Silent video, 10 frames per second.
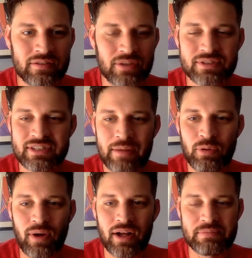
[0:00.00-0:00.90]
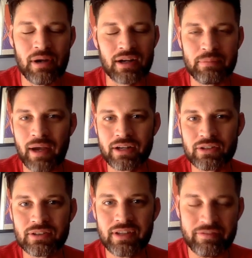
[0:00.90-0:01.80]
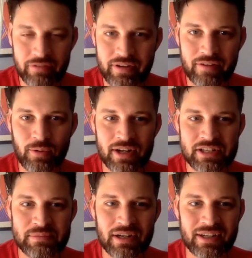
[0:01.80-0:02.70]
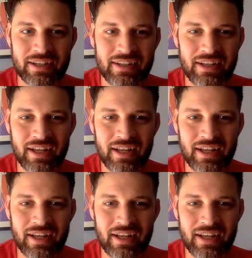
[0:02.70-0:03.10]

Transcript: So it's time to watch Monk, Michael, if you've never watched Monk.